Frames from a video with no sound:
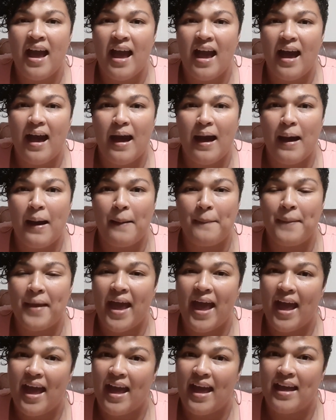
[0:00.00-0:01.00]

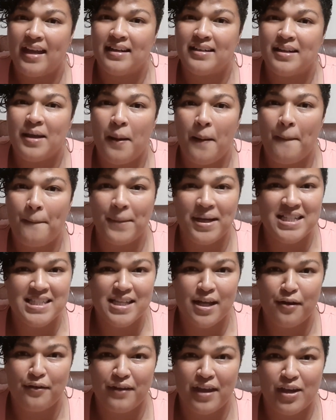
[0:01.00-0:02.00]
and my
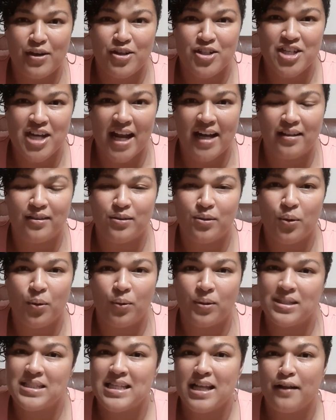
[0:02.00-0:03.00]
self-care channel
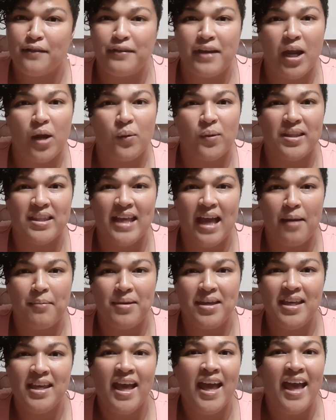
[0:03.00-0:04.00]
called Self-Care with
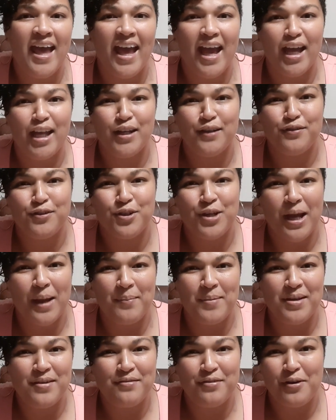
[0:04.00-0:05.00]
Gabby. And if you're
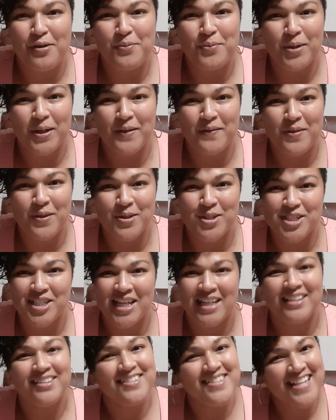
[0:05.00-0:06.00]
coming from one of those
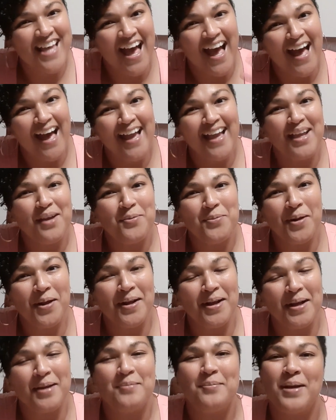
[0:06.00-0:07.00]
channels, hi,
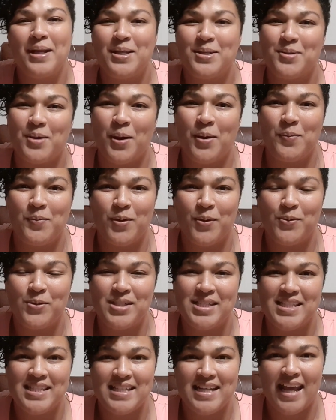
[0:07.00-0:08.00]
welcome. I do hope you
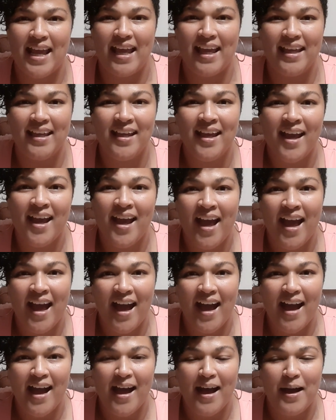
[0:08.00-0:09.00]
would stay.
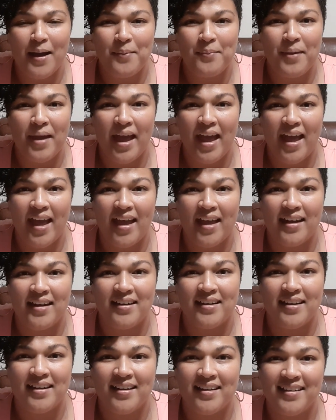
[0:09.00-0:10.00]

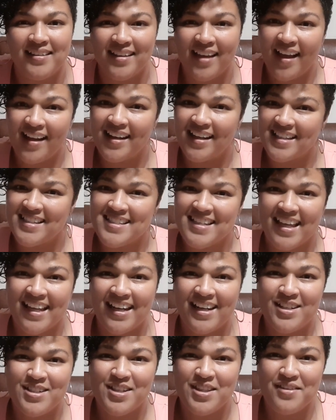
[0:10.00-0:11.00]
And yeah, let's get
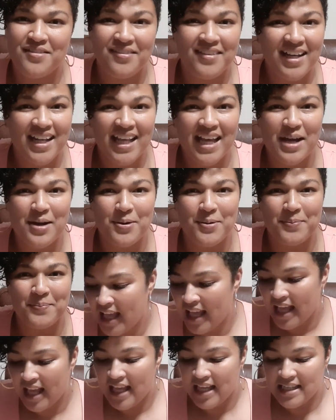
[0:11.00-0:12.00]
into the video.
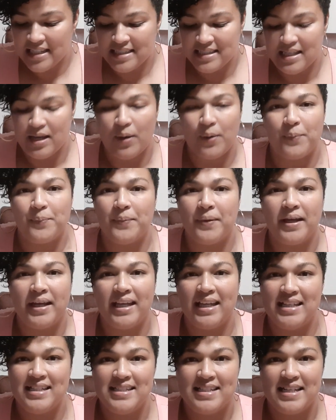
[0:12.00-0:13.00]
So
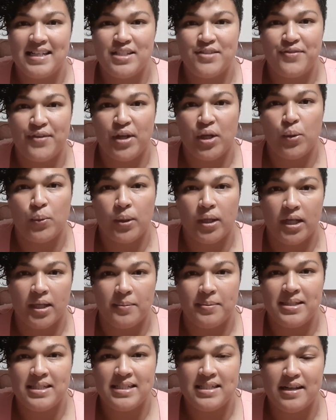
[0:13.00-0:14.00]
in today's video, we're going to
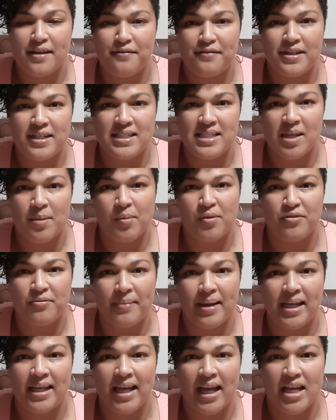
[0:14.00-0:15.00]
be stuffing some of
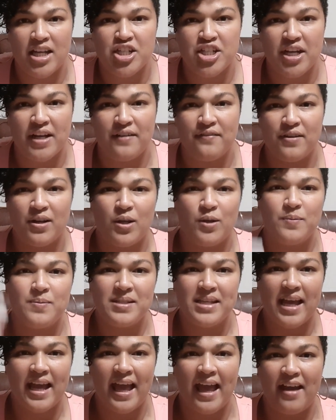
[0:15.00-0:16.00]
my cash envelopes.
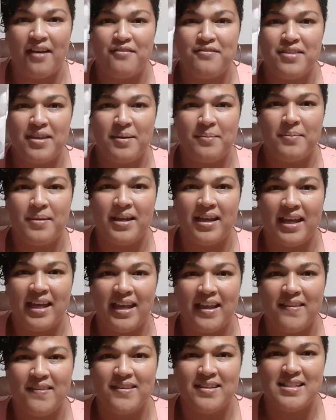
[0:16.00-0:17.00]
I have them
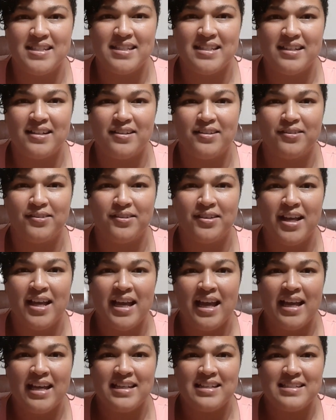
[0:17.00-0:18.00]
in this little
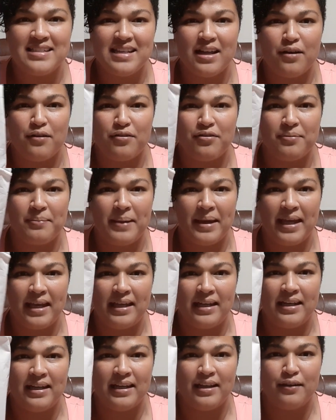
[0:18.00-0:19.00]

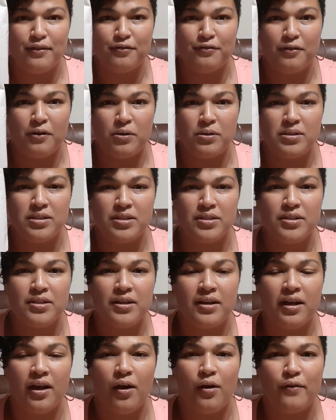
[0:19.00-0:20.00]
self-made folder
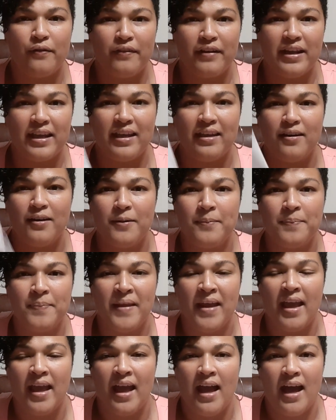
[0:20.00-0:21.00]
over here.
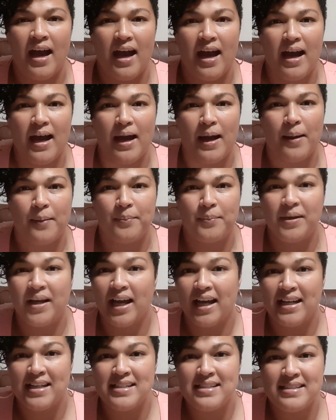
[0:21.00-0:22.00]

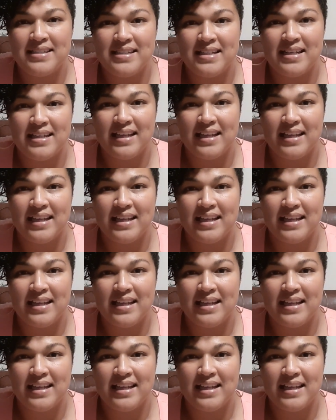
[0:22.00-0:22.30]
Guys,